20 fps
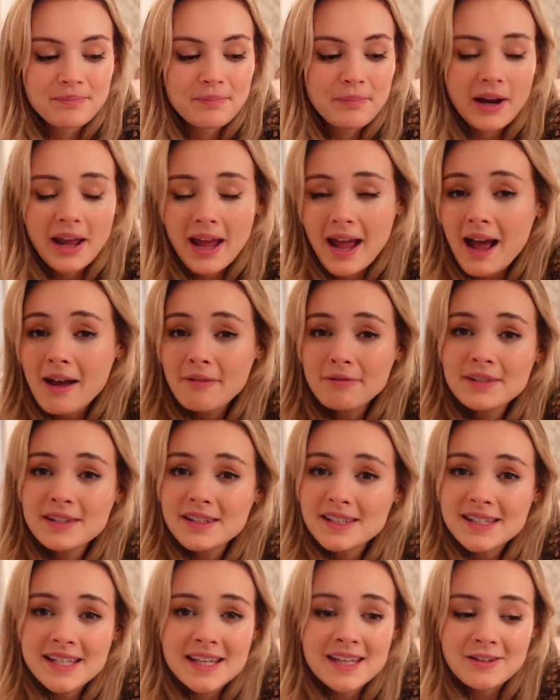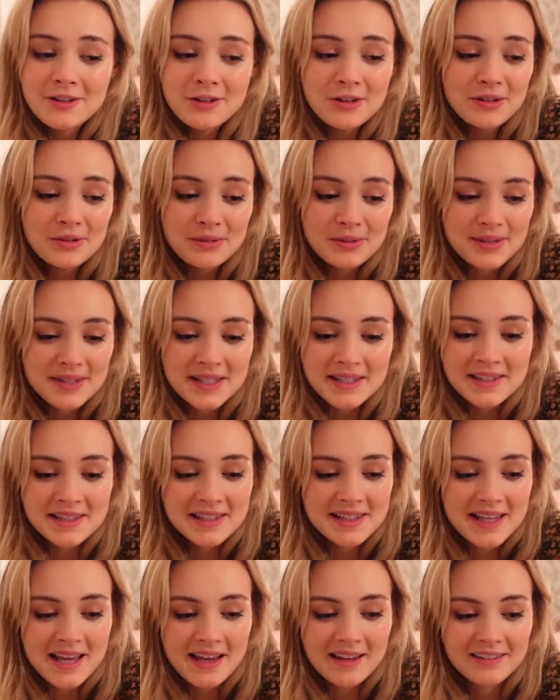But I haven't seen Noodle
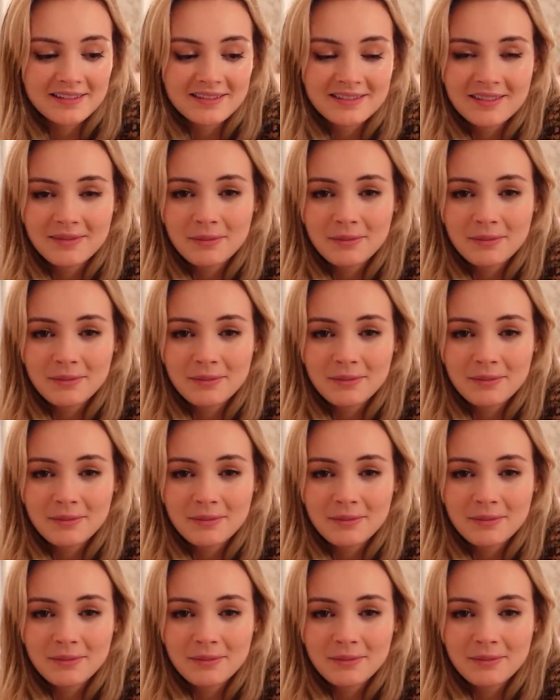since then.